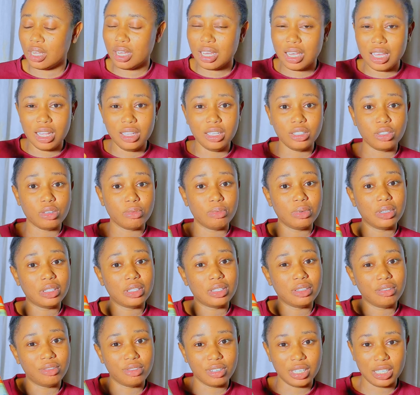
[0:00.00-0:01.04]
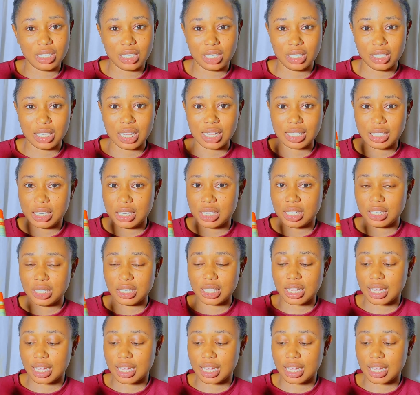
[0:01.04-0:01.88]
a little bit greasy than this.